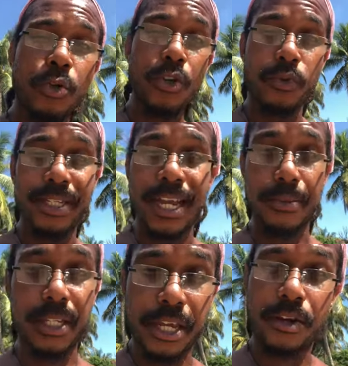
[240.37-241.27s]
two to three
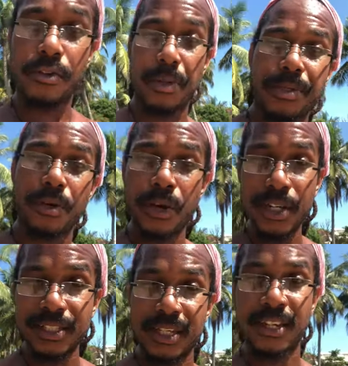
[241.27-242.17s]
times a year in
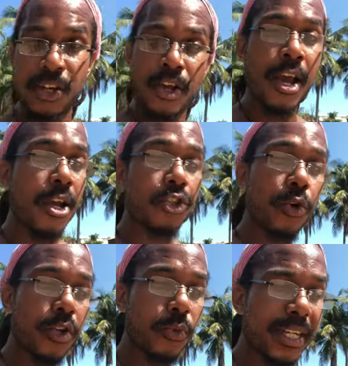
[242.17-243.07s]
cryptocurrency.
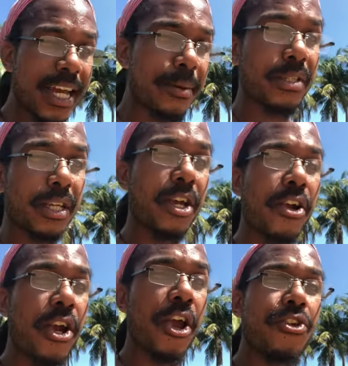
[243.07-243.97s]
Two to three times a
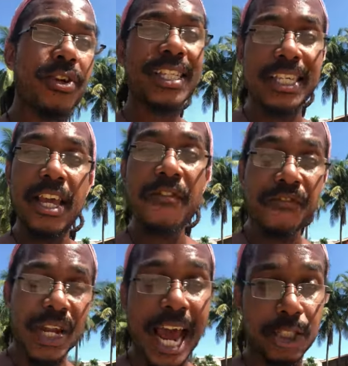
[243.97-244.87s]
year, you're gonna see
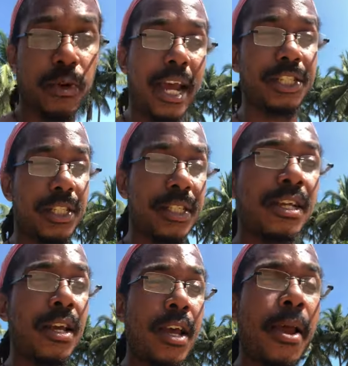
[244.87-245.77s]
flash crashes.
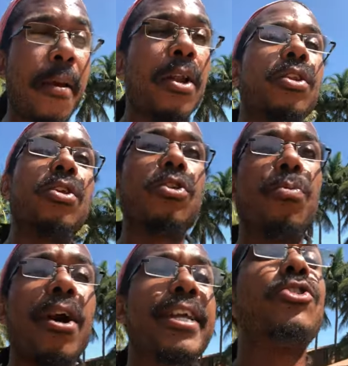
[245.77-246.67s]
The
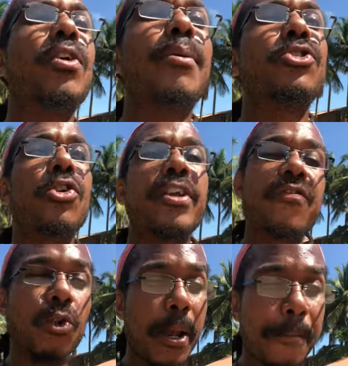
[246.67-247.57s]
market drops 30,
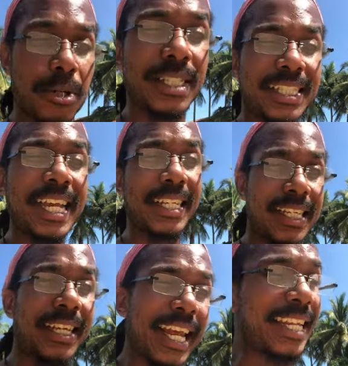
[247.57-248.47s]
40%
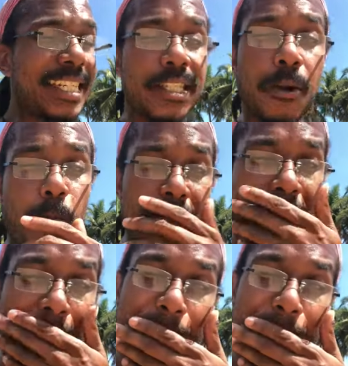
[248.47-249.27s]
in less than a week.